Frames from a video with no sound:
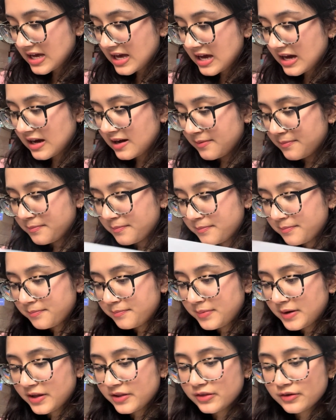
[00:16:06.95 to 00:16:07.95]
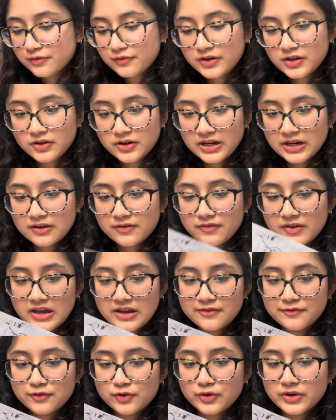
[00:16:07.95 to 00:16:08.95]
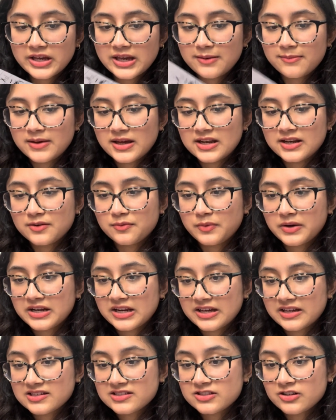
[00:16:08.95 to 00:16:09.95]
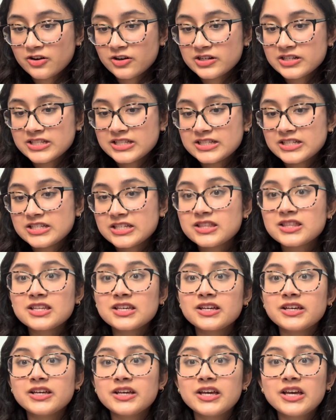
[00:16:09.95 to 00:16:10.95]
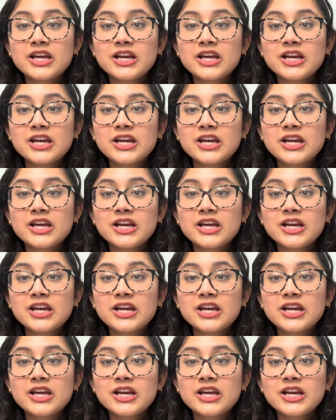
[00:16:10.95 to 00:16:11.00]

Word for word: Um, but the real kind of info came in when I started the